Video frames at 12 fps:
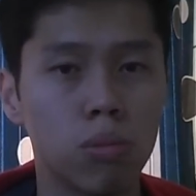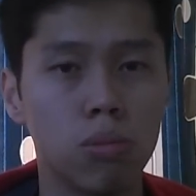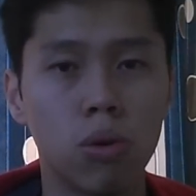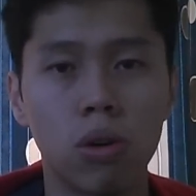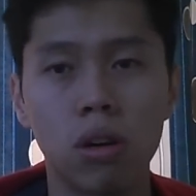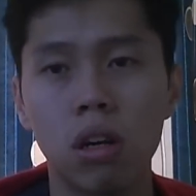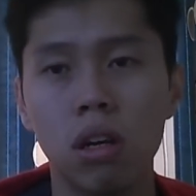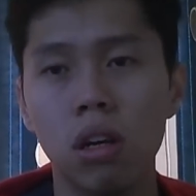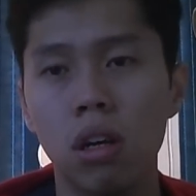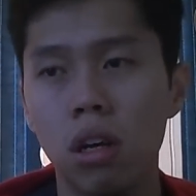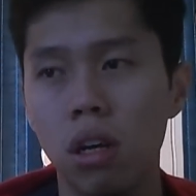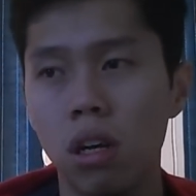more.
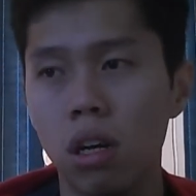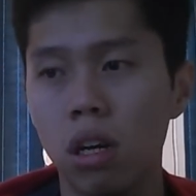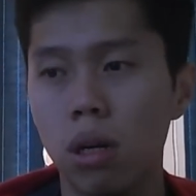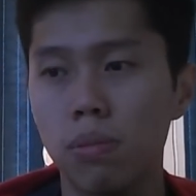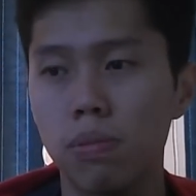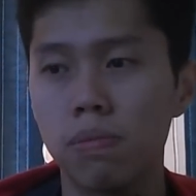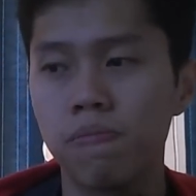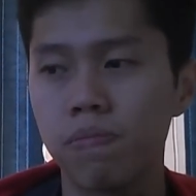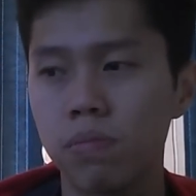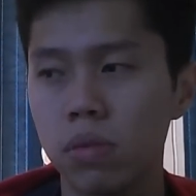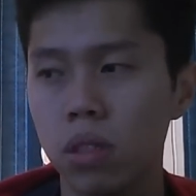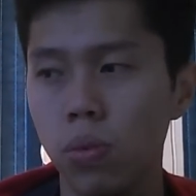
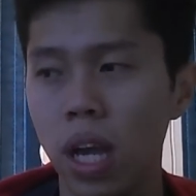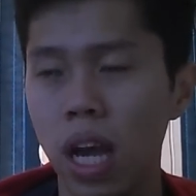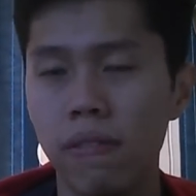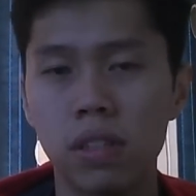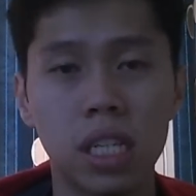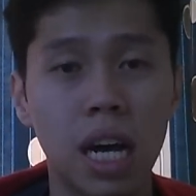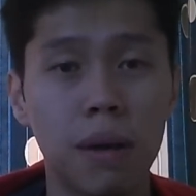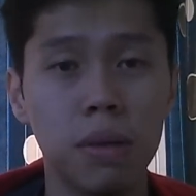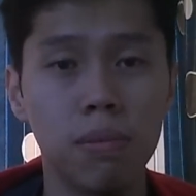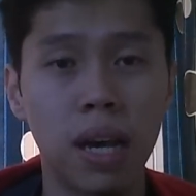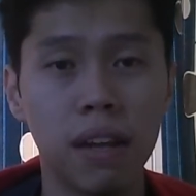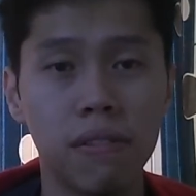We have
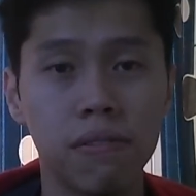tatami mat